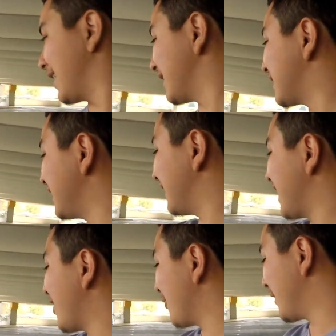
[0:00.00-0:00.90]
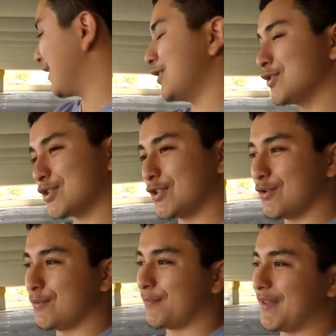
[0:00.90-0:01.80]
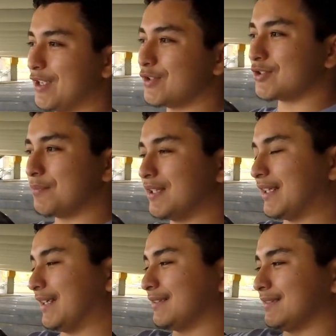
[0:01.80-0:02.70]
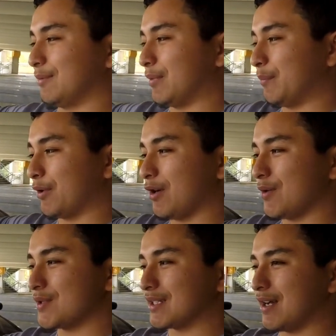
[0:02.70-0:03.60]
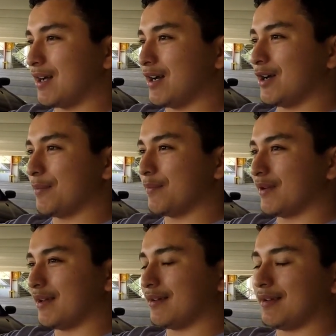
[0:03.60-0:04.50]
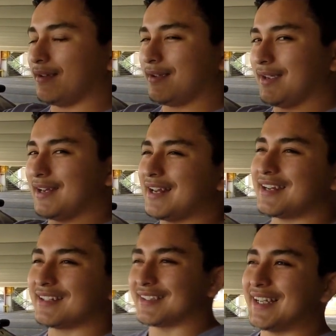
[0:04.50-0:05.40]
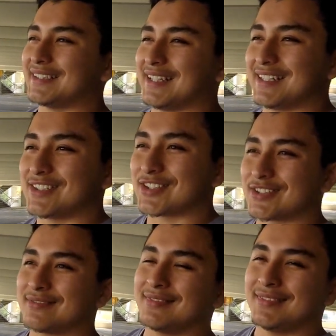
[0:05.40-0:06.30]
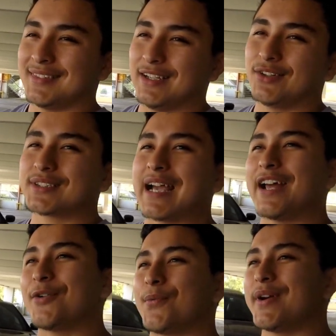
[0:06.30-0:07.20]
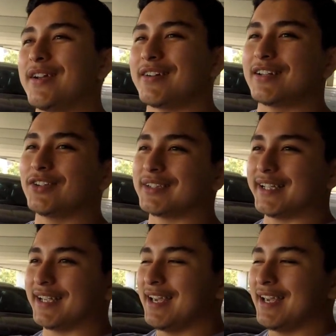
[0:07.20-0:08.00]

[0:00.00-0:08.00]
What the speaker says: can't see it now, but it used to be like the bumper goes up, and I didn't like that. It looked kind of weird. It looked like